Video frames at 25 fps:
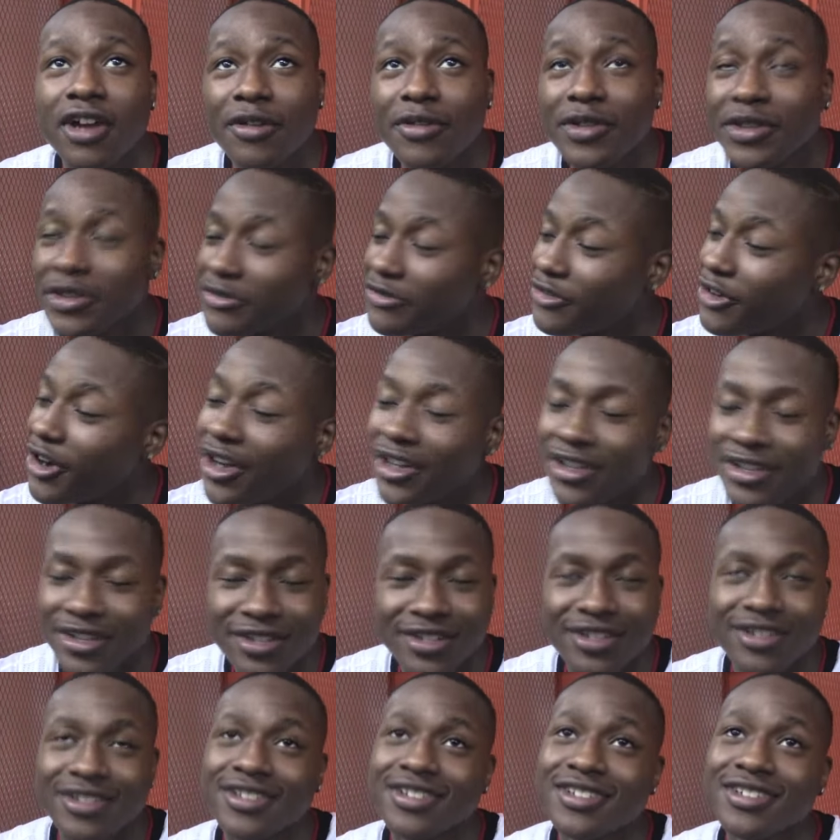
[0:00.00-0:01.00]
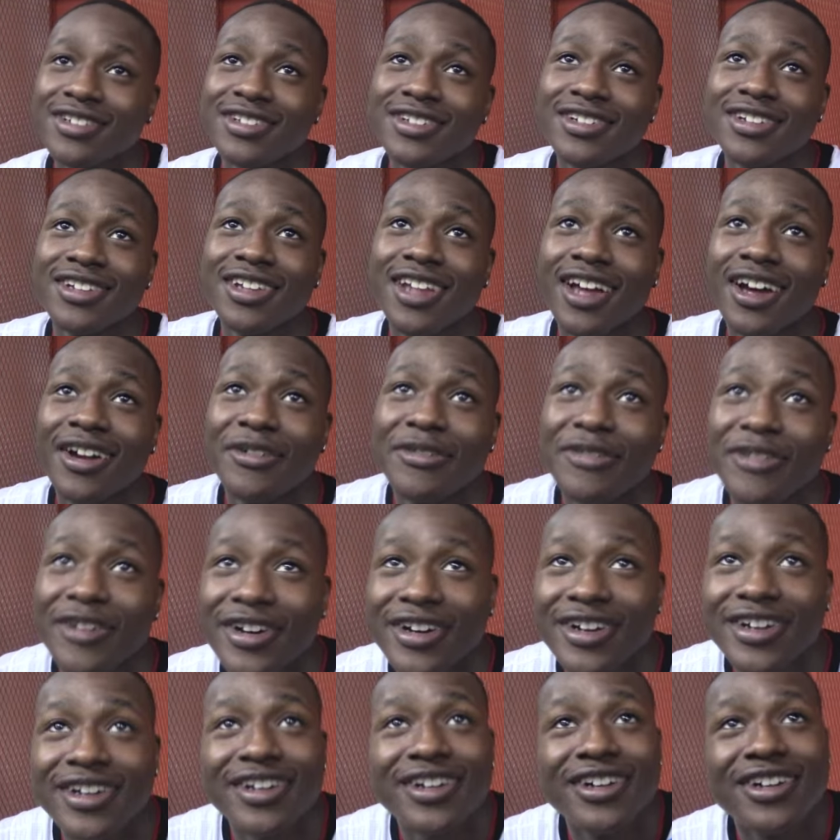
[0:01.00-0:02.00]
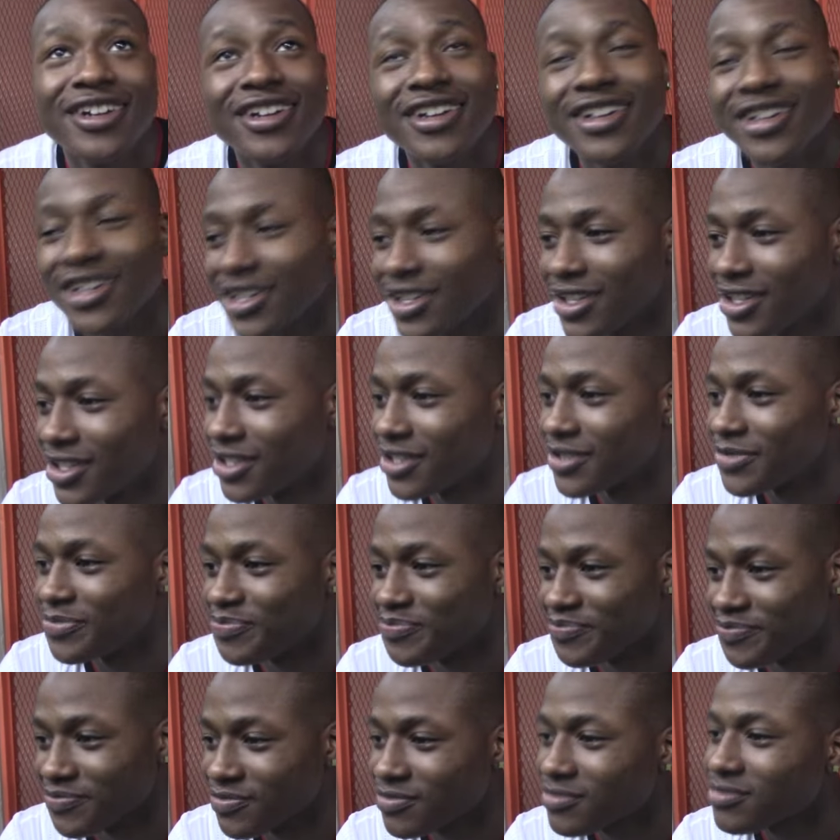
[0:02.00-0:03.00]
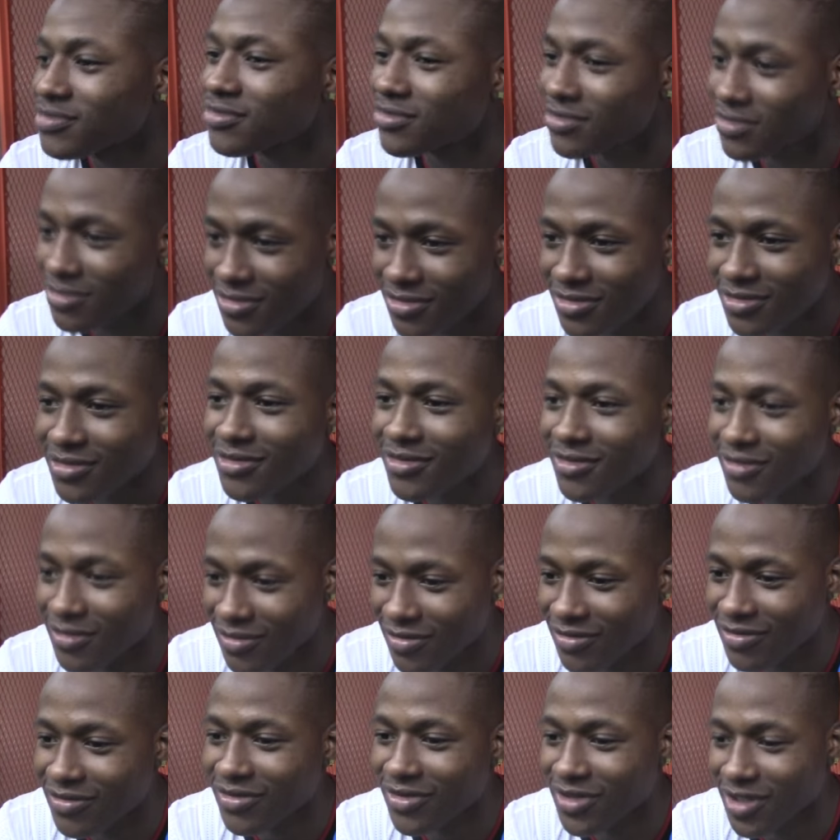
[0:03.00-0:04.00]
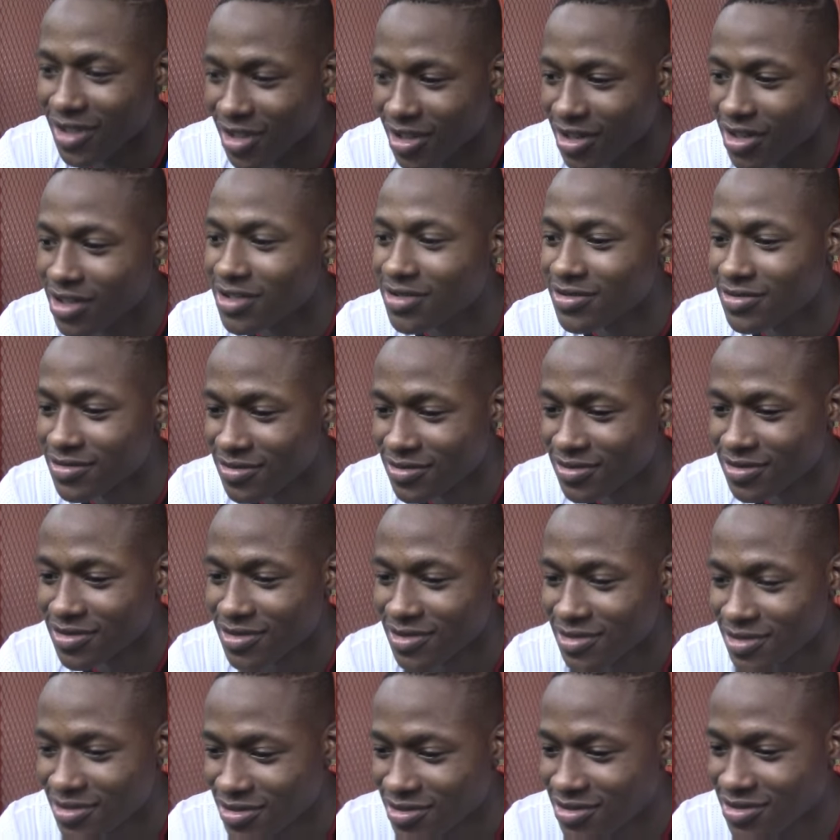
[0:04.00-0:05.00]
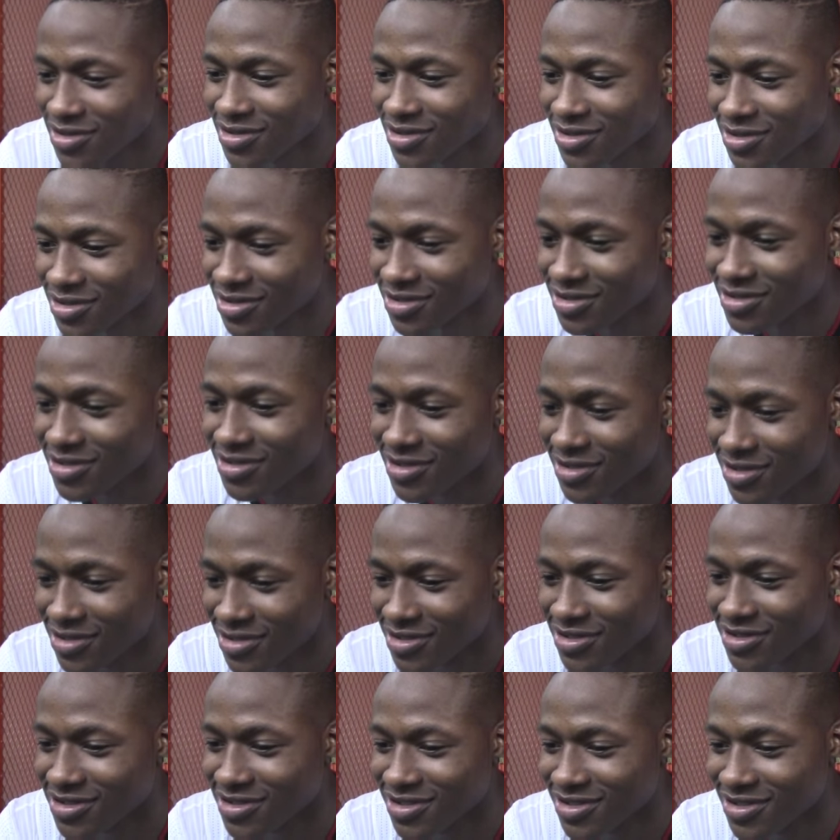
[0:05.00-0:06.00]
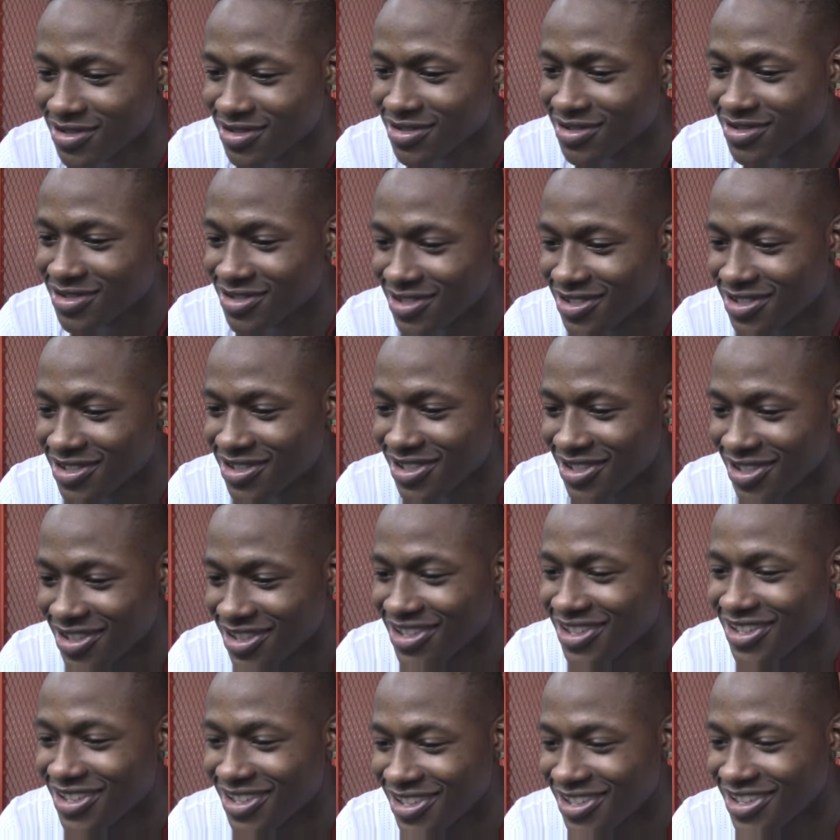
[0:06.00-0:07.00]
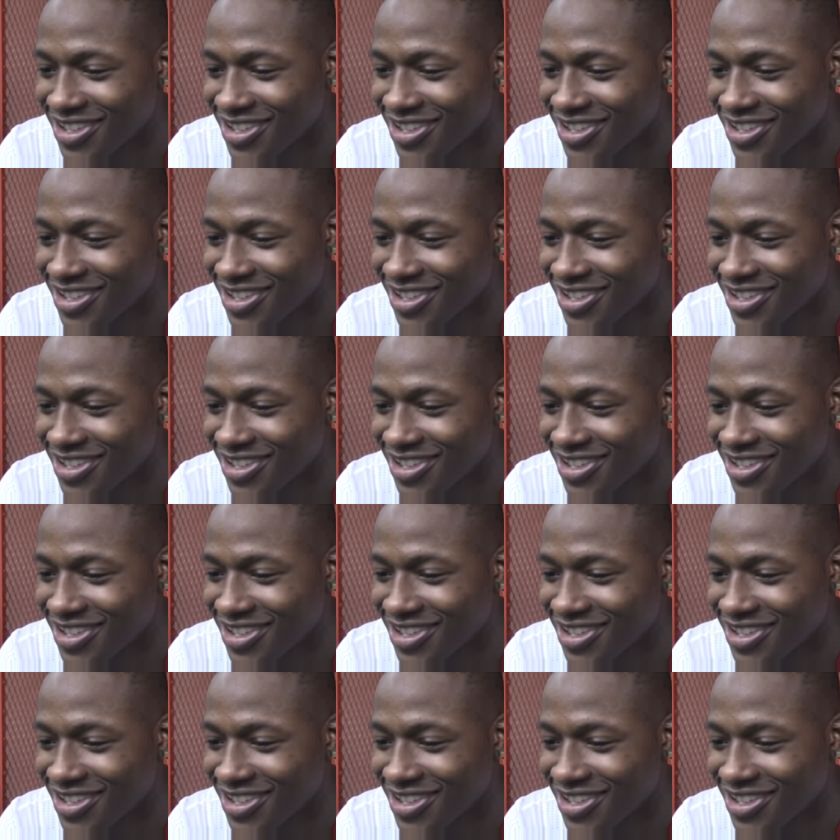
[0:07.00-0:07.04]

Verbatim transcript: It's fun. A lot of fun. you and Anton have been through that moment when he comes back to the bench, you come back to the bench. There's a there's a there